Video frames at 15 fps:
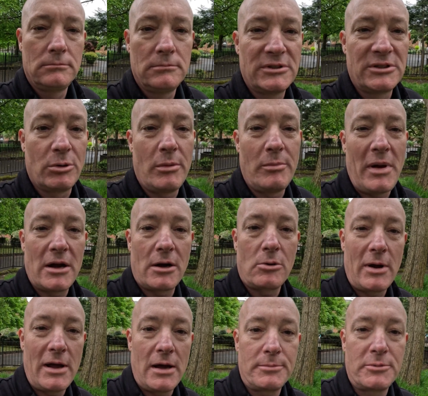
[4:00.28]
So we made our
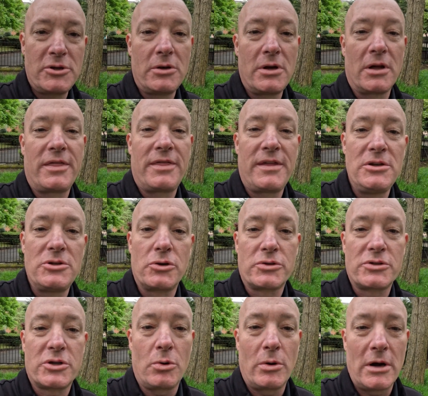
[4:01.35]
way up to Cathedral
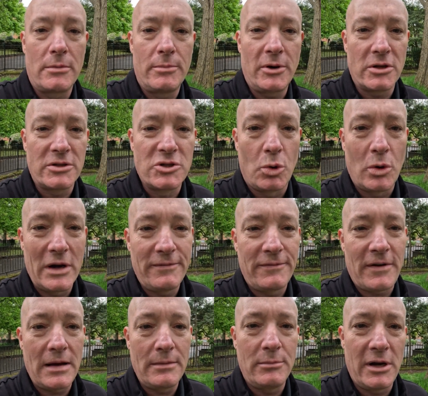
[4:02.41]
Square, about a
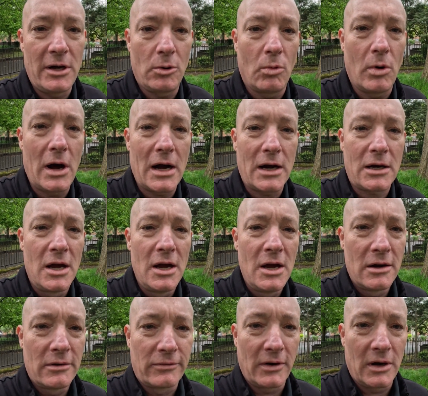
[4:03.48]
25-minute walk
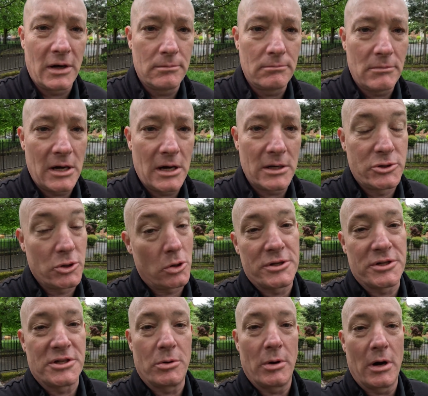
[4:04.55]
from
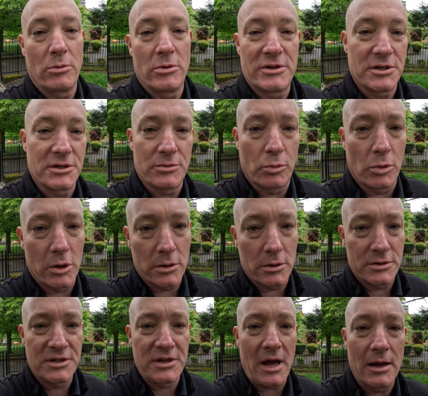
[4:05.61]
Georgia Square, which is we're
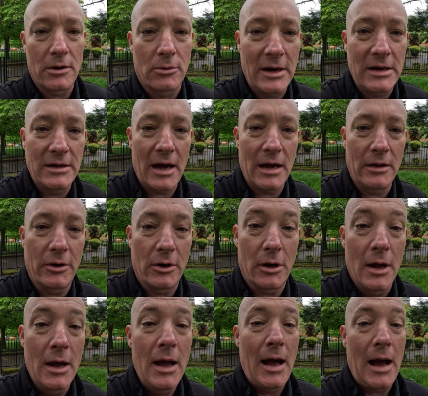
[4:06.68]
staying right down
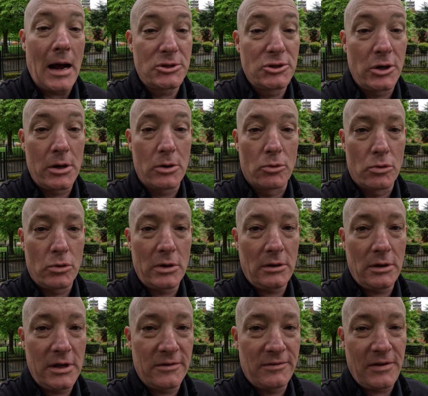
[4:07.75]
there. Actually,
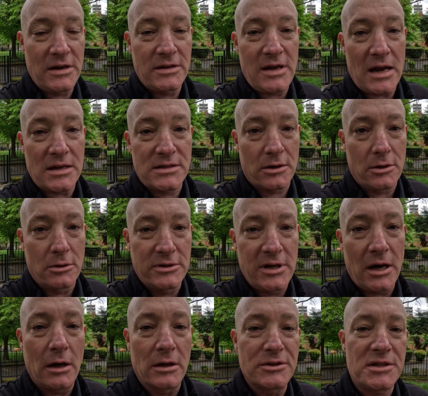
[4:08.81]
really fantastic
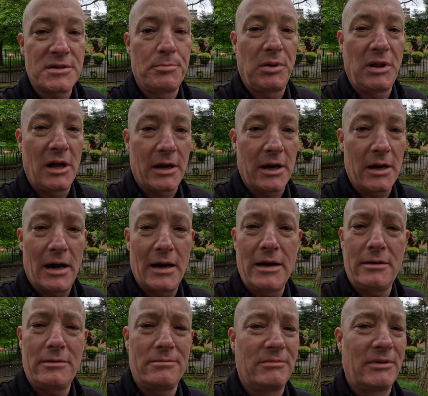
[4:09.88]
hotel. I'll just plug it. I
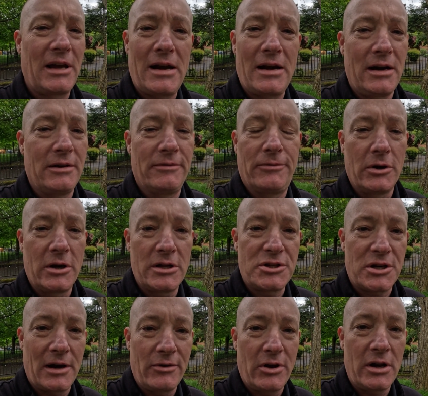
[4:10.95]
didn't get any footage
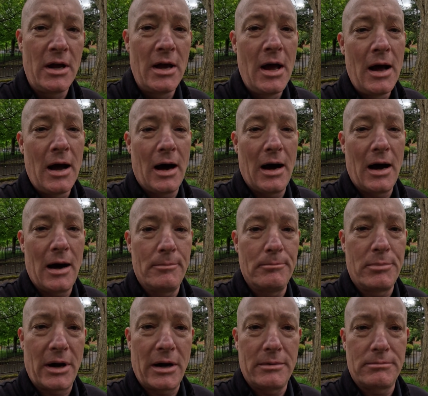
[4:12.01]
of it,
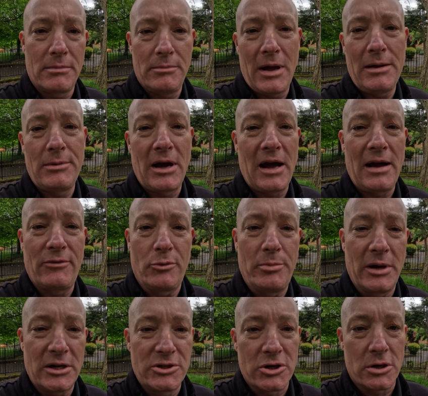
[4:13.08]
but maybe I have a
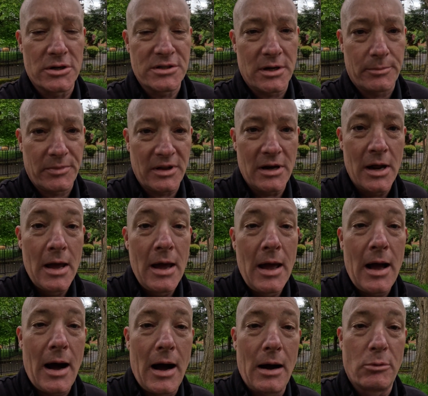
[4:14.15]
picture or something.
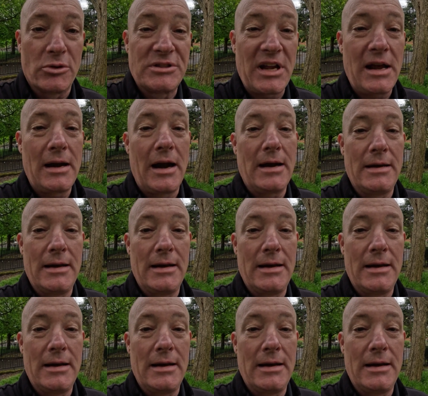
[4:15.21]
We're staying at